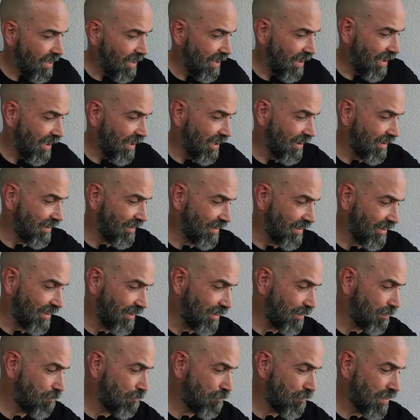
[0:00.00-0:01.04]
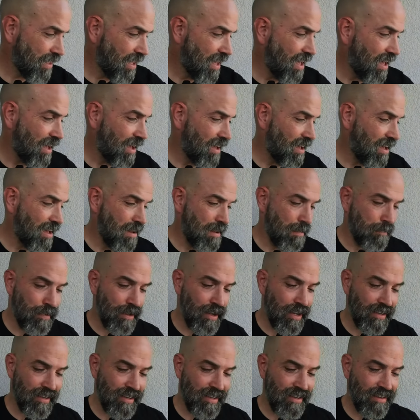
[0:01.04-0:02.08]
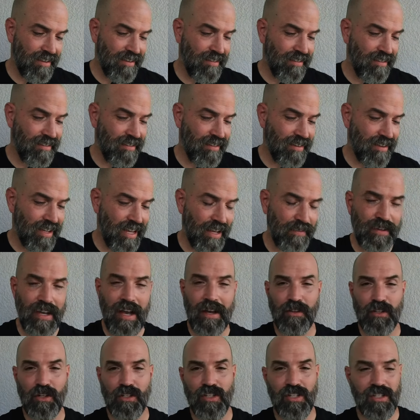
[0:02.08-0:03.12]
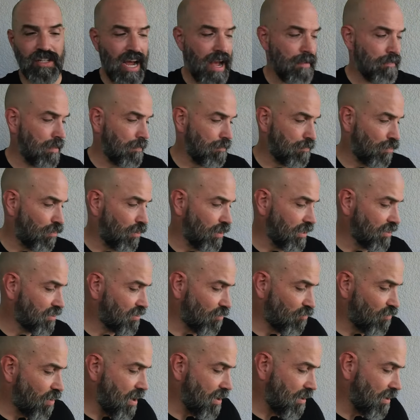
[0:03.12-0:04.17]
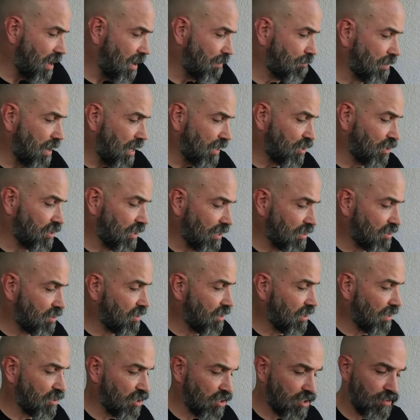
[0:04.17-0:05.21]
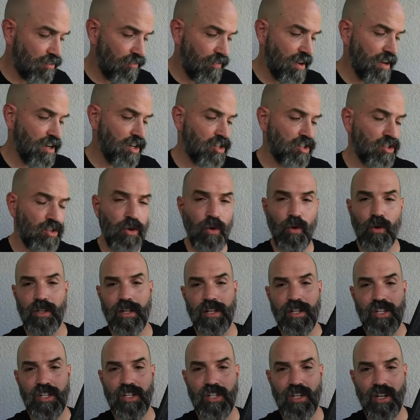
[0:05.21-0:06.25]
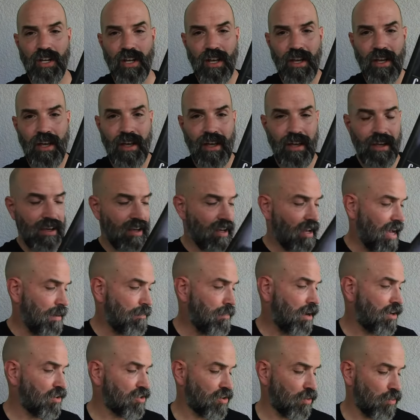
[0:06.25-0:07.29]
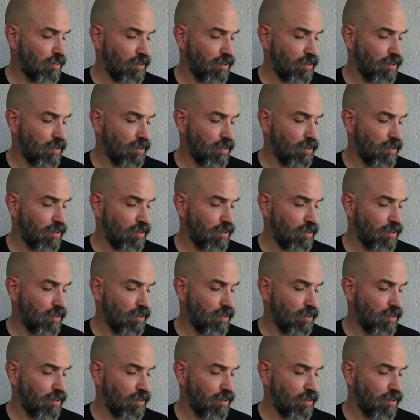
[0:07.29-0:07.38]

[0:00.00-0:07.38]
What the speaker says: And, but I've got good stopping points. All right. I just finished Coolidge. I'm also